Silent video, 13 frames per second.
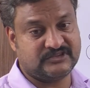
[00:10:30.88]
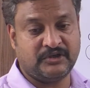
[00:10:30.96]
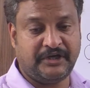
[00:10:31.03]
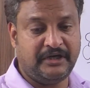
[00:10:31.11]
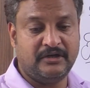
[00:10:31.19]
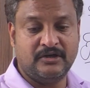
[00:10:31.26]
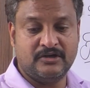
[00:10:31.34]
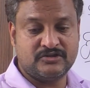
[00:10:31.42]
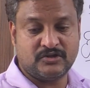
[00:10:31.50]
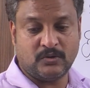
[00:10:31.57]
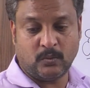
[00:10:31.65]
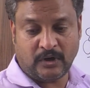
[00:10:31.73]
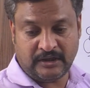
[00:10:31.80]
Okay,
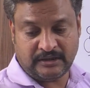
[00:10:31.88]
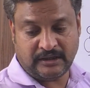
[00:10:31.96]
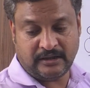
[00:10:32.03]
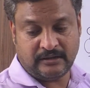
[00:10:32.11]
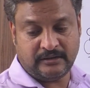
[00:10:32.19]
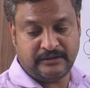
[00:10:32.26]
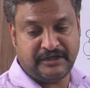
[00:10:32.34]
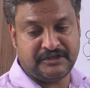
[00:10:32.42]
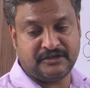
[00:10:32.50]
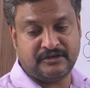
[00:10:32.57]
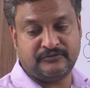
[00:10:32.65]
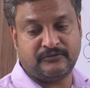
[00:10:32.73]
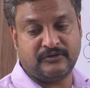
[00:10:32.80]
so what are
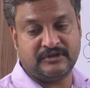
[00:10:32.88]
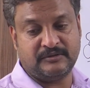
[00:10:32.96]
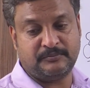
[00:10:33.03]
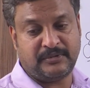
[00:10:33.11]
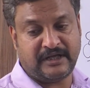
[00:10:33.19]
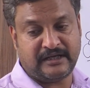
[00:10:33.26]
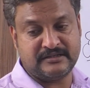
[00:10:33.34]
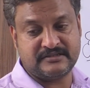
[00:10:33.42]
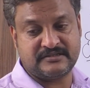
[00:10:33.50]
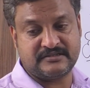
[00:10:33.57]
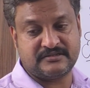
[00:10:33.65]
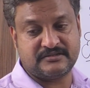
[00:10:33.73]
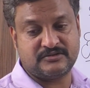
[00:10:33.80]
needed for the
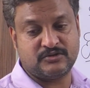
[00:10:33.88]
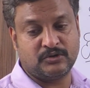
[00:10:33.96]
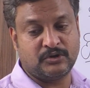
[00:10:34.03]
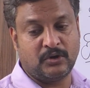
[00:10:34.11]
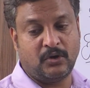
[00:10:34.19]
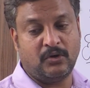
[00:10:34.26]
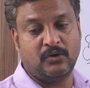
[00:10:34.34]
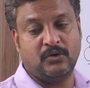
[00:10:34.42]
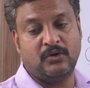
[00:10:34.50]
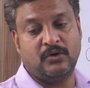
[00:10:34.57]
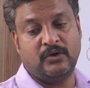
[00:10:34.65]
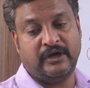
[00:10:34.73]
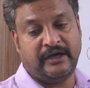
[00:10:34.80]
plants to grow?
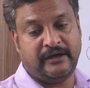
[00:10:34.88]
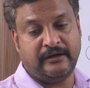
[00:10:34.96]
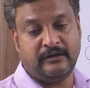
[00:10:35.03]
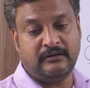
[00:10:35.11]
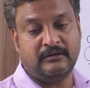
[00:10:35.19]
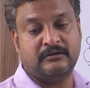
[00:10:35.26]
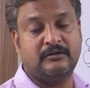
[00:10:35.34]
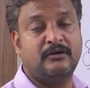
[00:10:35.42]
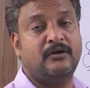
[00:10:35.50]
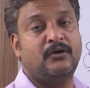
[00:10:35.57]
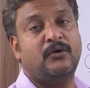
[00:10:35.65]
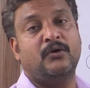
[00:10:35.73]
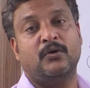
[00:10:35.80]
Air,
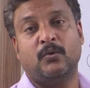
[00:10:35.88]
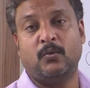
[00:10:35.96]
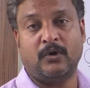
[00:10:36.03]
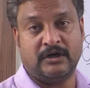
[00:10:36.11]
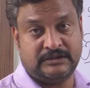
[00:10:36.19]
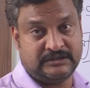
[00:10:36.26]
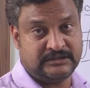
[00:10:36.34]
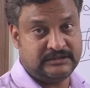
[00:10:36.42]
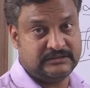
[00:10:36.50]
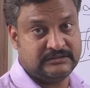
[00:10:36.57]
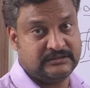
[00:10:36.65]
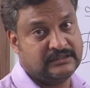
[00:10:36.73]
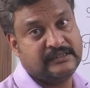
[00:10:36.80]
water,
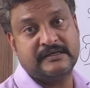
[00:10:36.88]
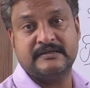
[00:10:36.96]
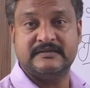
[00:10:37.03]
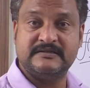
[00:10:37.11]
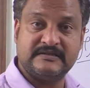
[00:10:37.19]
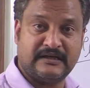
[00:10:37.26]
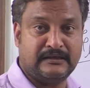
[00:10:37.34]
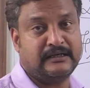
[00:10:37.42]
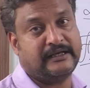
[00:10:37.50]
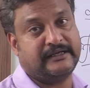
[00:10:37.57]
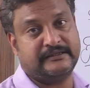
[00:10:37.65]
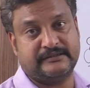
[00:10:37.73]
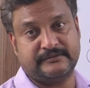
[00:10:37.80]

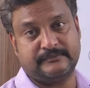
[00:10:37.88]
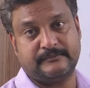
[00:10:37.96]
sunlight,